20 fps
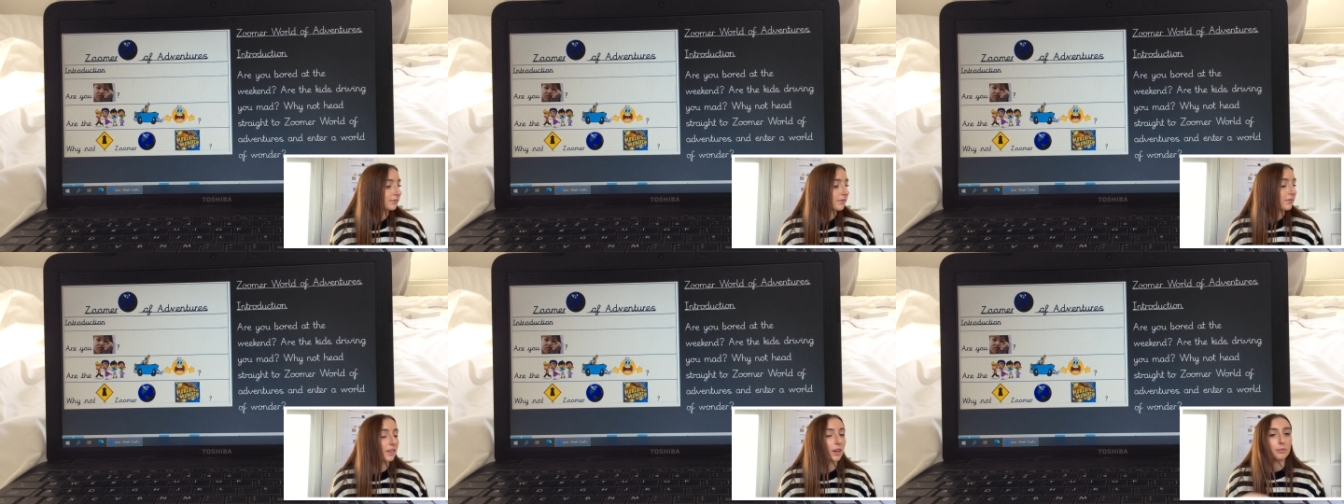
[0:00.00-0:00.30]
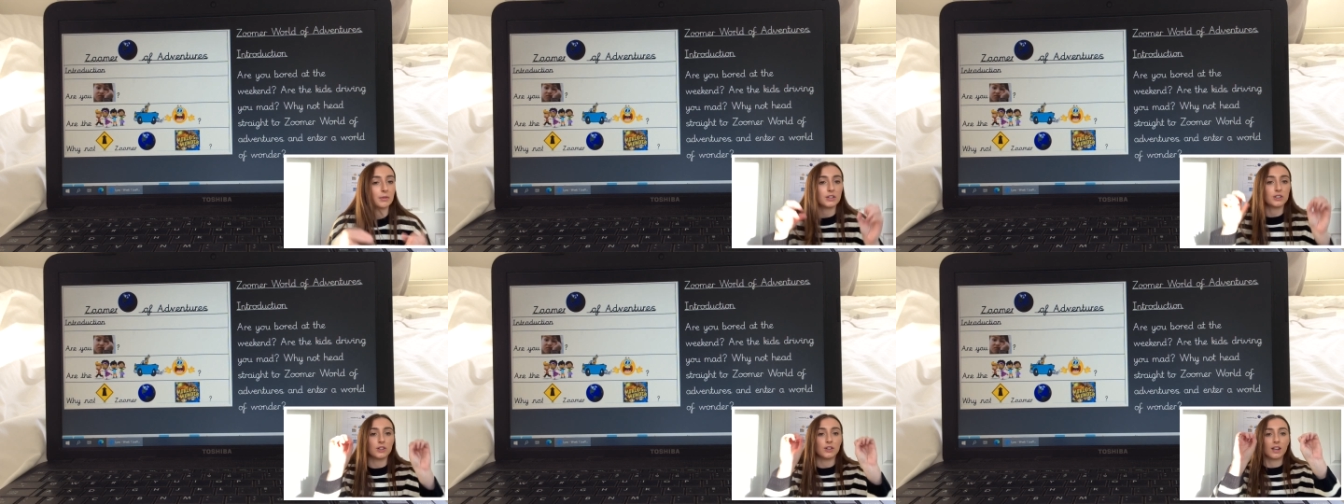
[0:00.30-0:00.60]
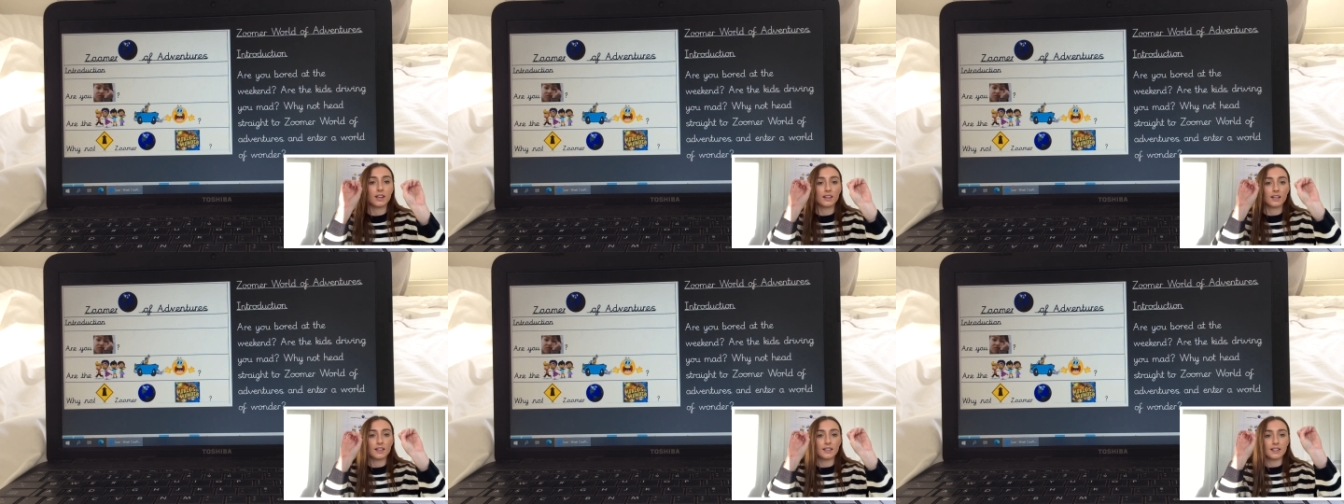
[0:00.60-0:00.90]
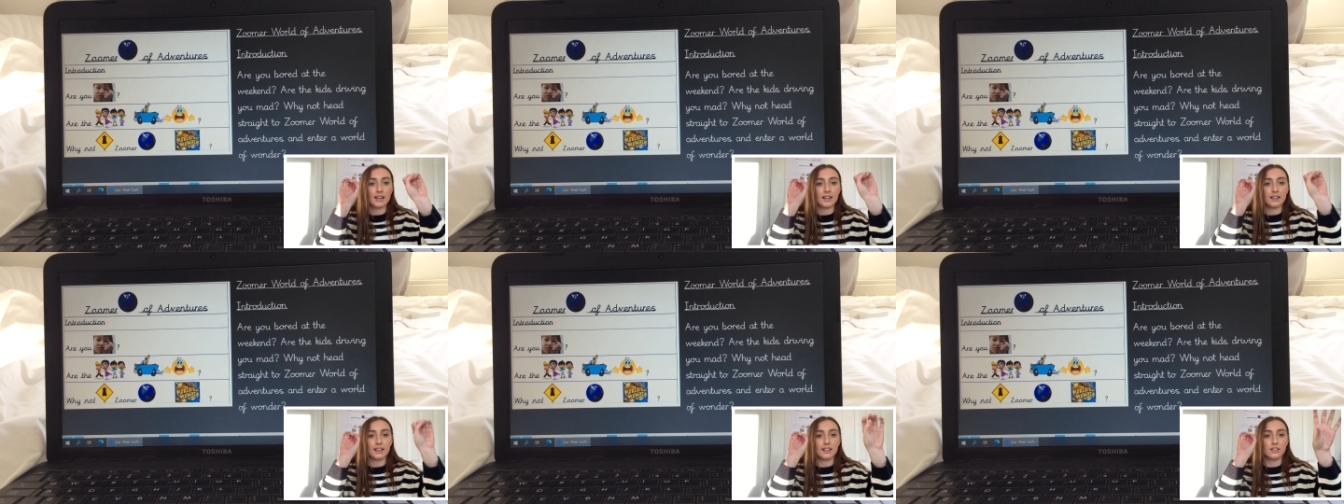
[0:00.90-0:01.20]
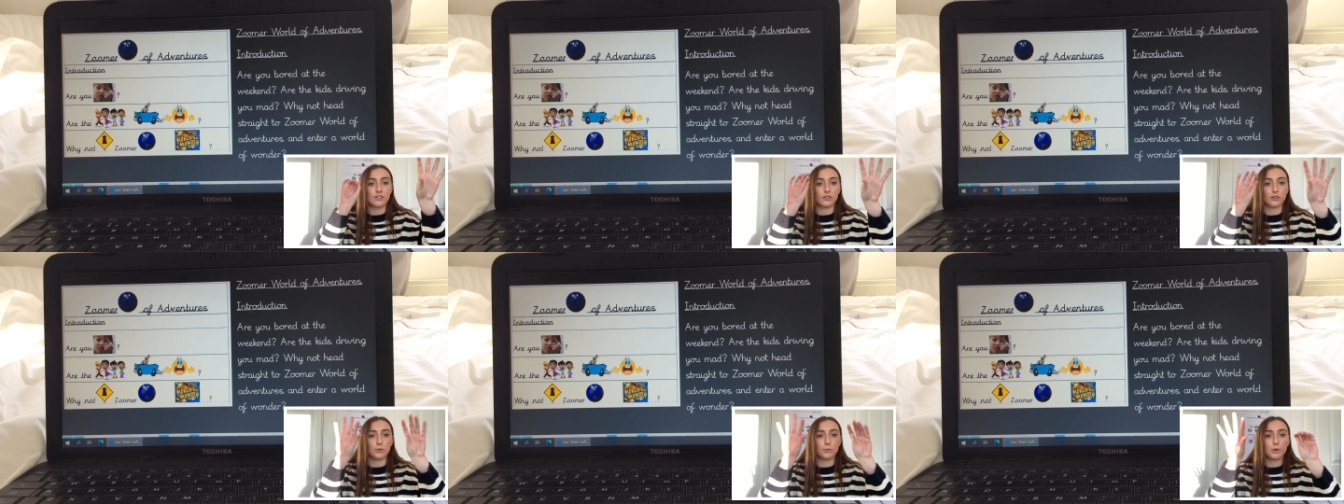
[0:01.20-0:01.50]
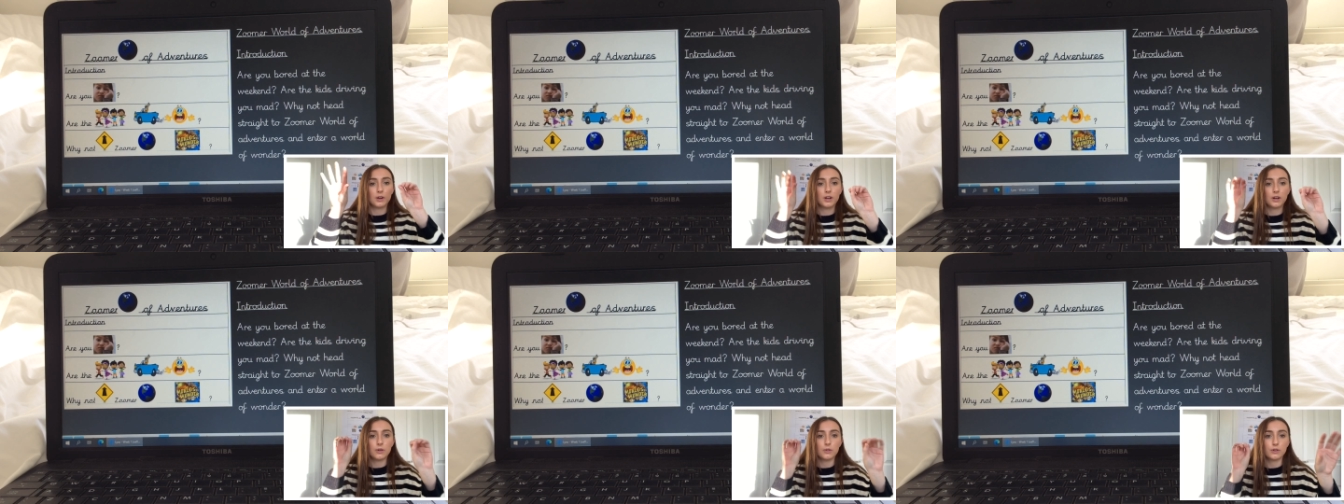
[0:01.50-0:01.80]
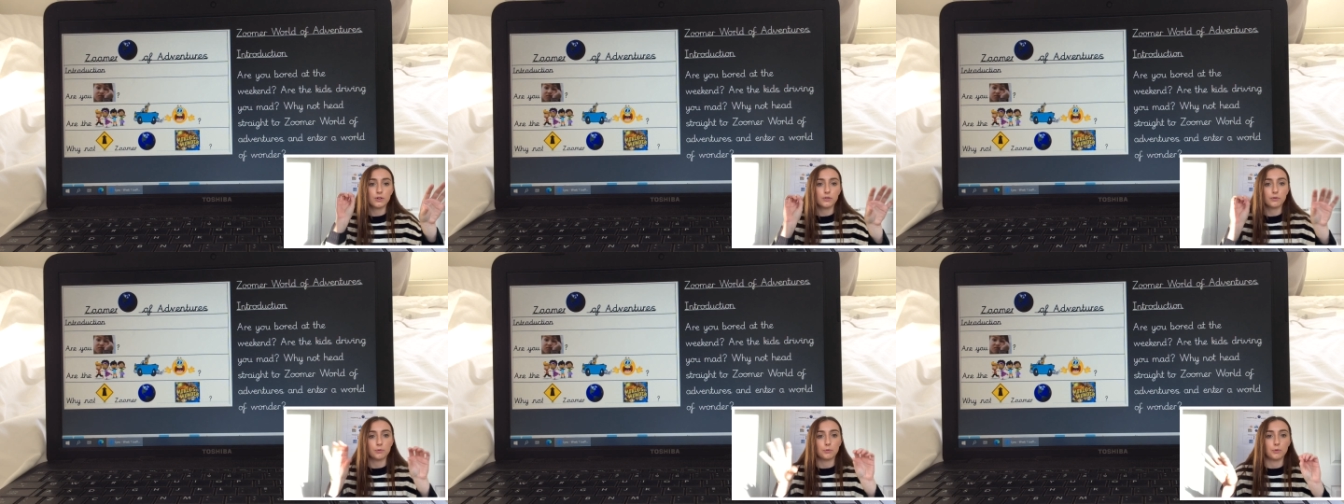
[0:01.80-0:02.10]
I might do like this and enter a world
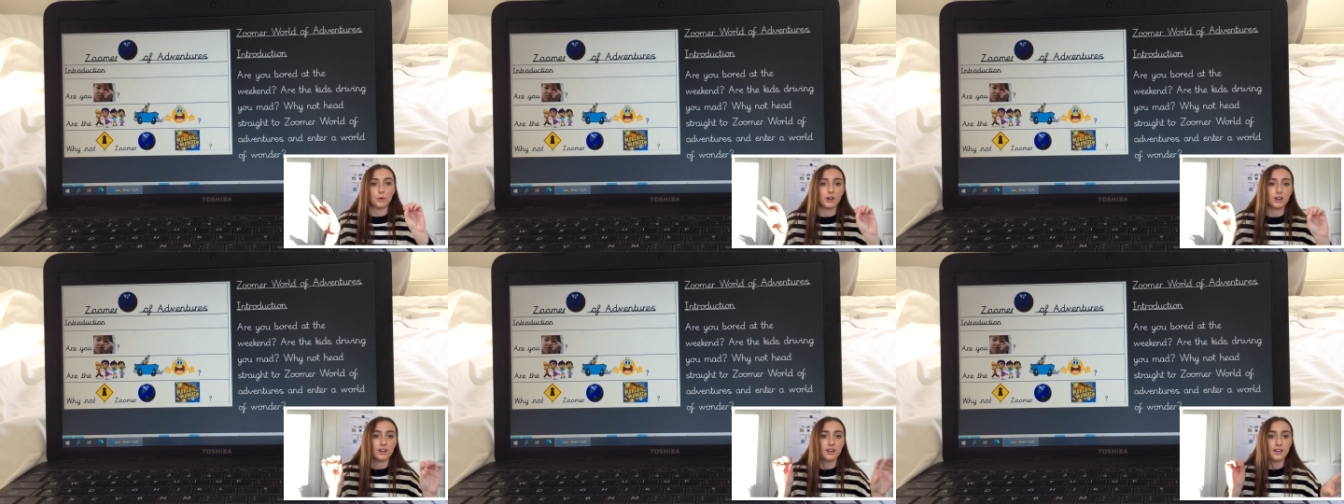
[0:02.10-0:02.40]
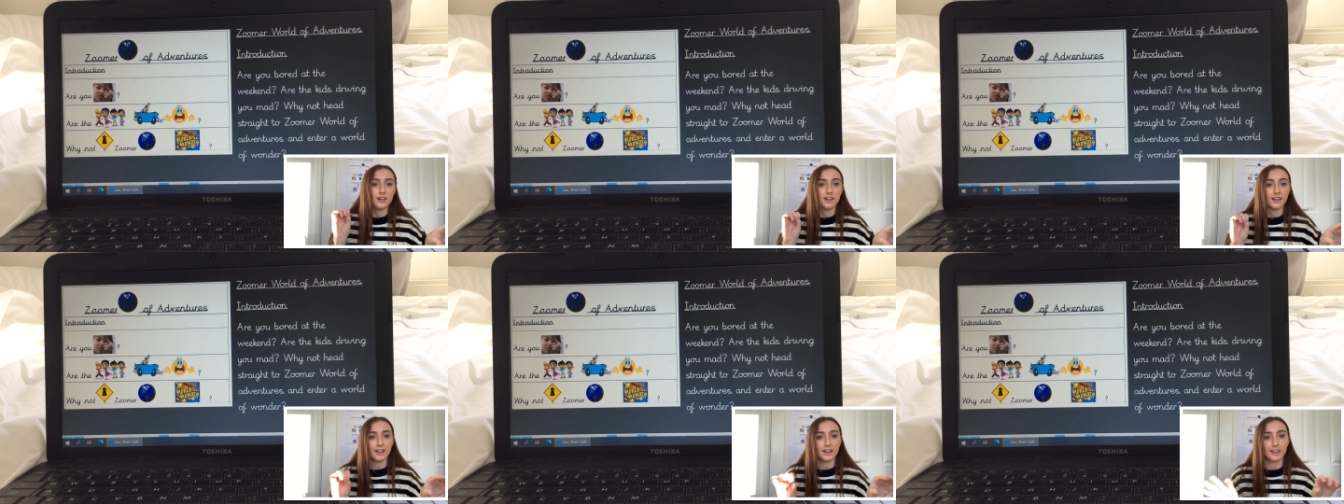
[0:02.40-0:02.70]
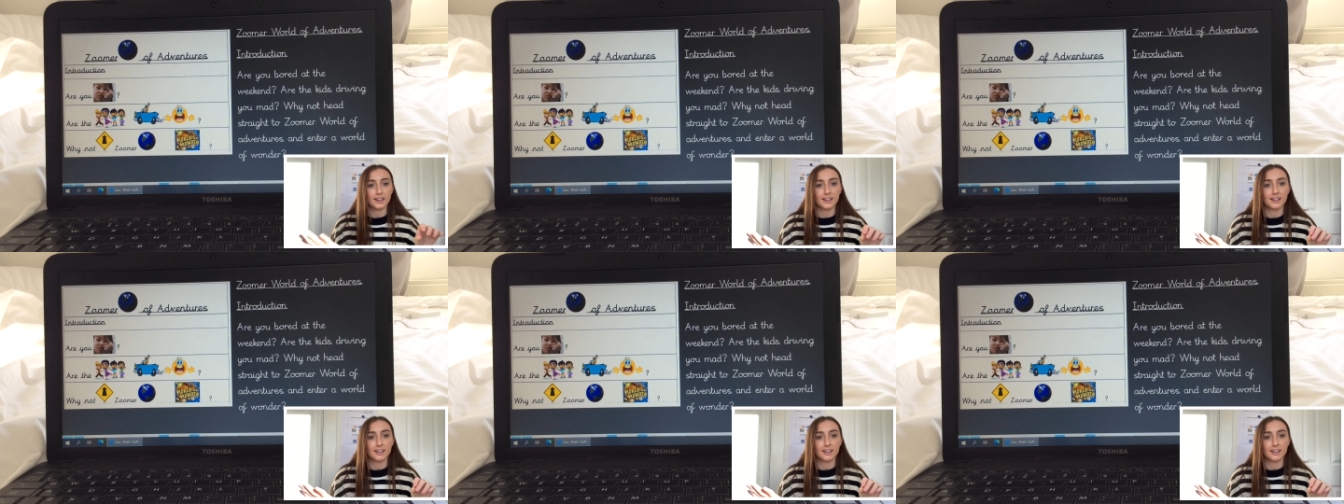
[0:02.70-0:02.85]
of wonder.